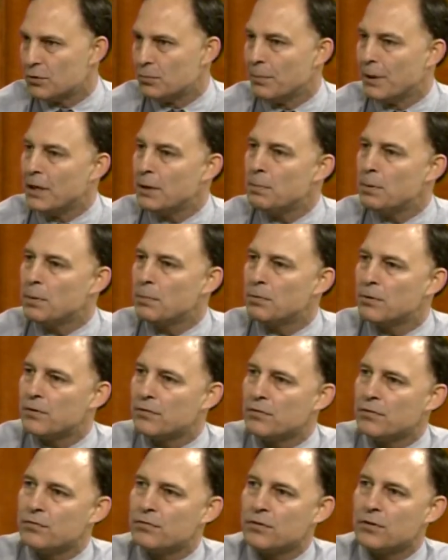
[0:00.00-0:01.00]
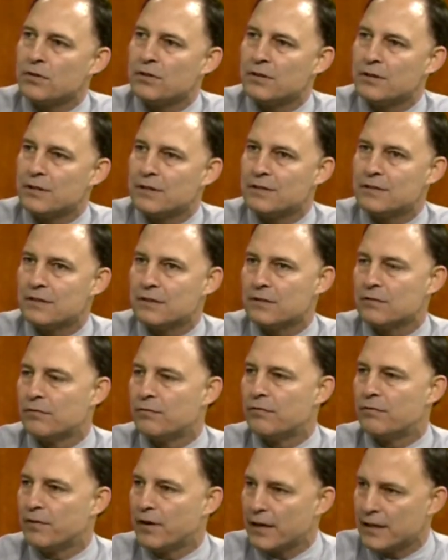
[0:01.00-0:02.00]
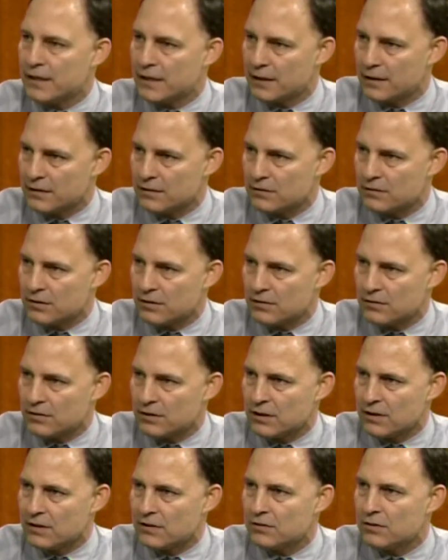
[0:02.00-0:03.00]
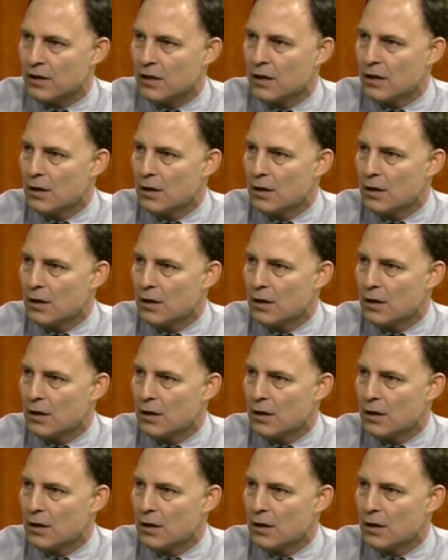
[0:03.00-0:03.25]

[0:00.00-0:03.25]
Many people have referred to this as Vikings disease